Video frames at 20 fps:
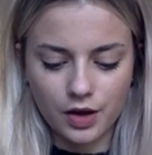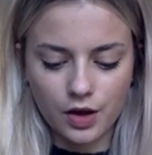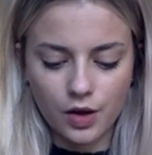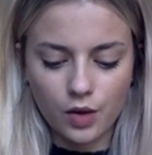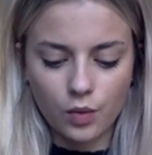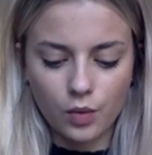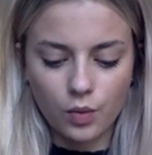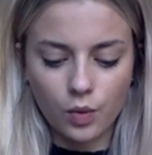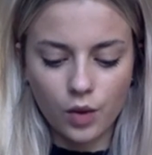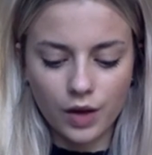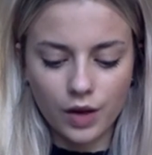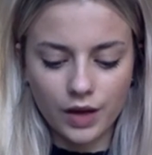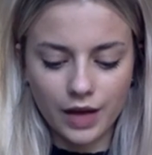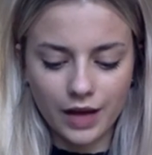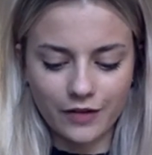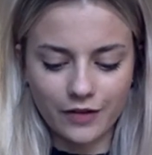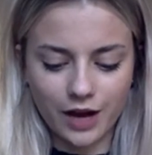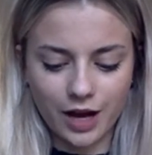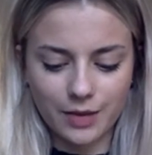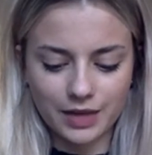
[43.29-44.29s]
What
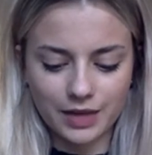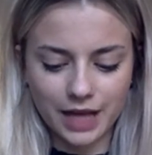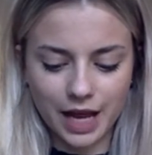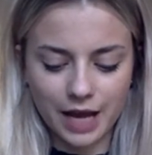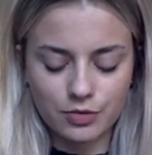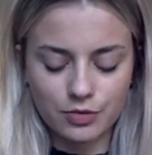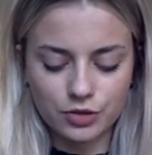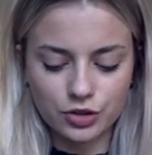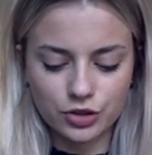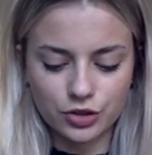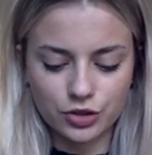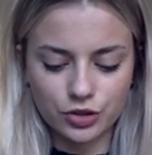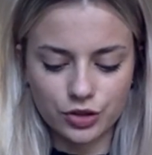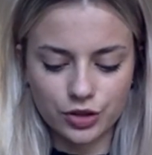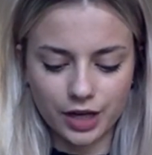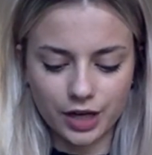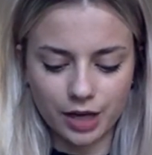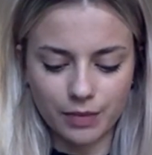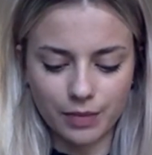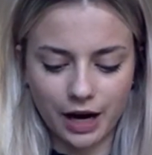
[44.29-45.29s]
have I been able to do
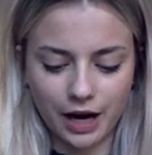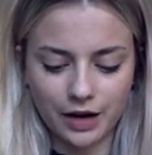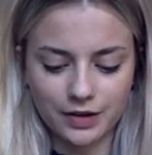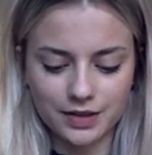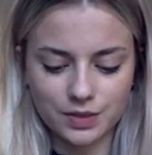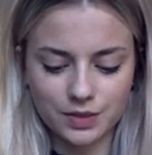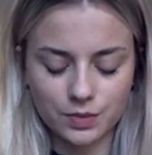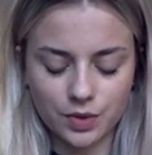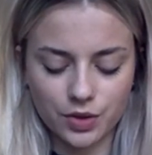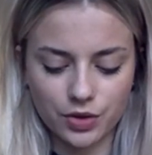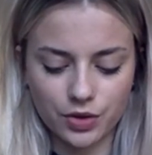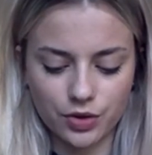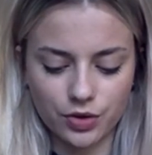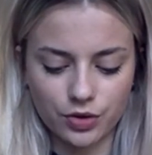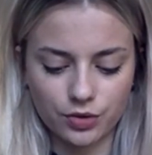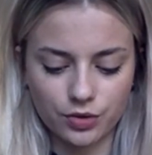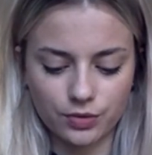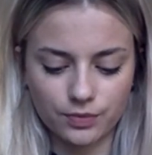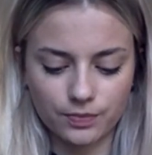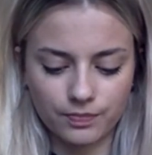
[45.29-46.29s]
in comparison with
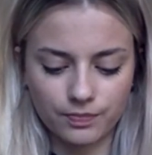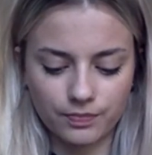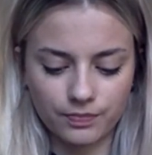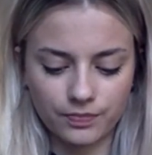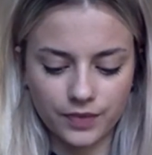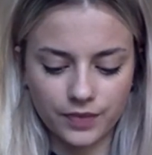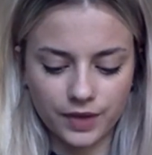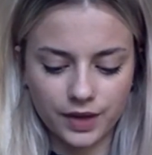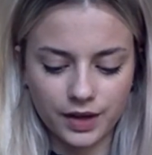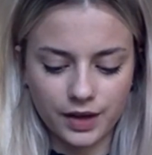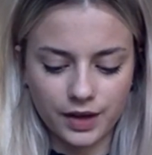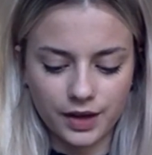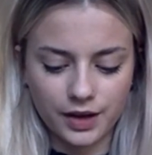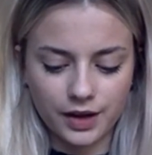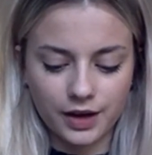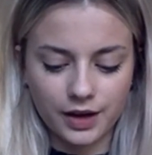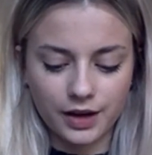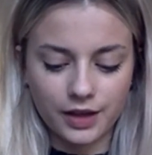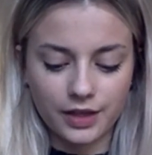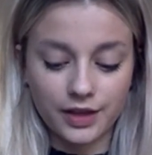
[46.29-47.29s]
you?"
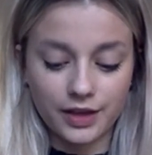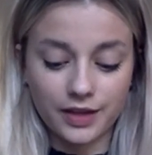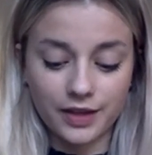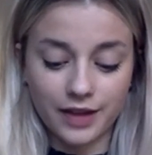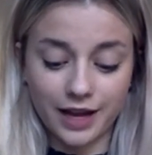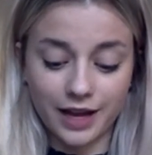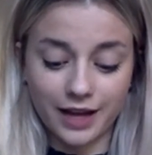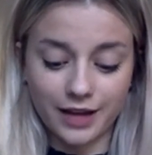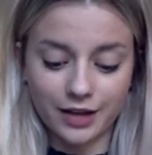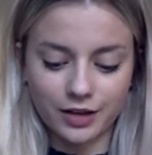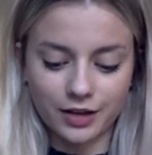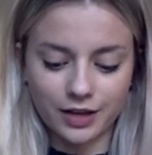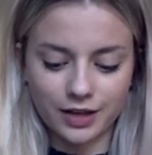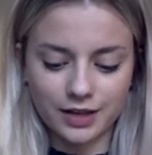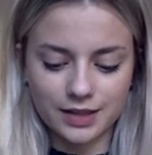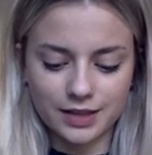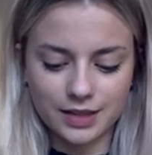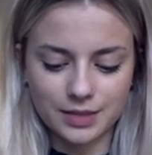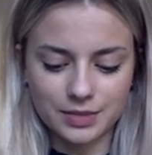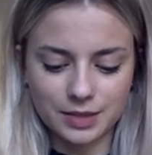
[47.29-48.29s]
Then their anger
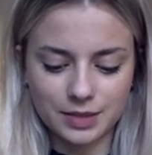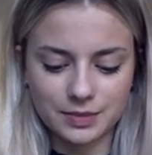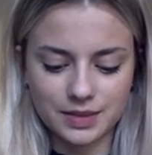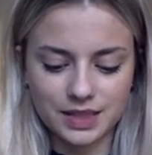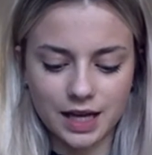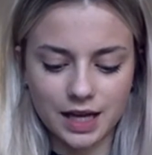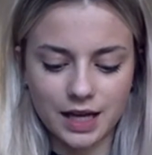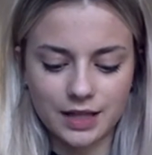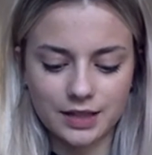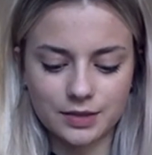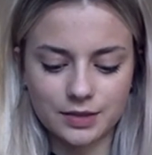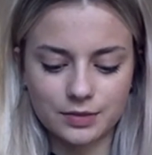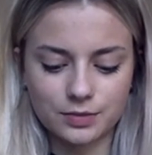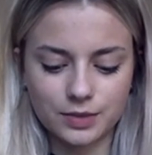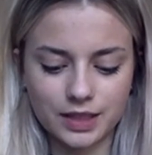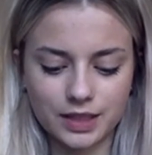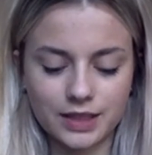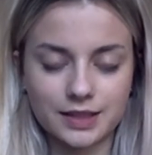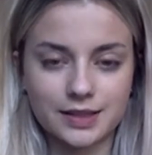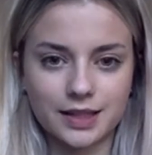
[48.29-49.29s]
against him subsided
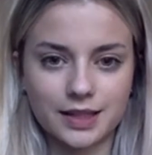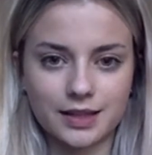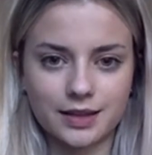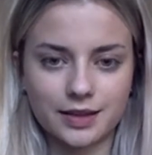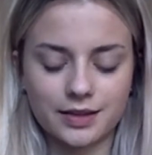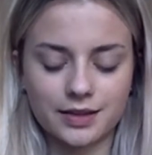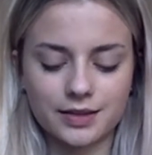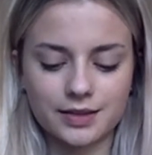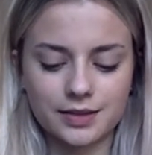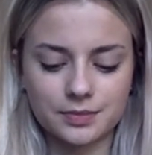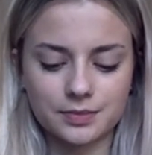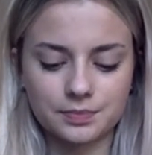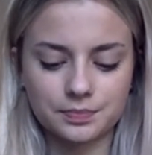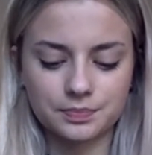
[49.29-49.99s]
when he said this.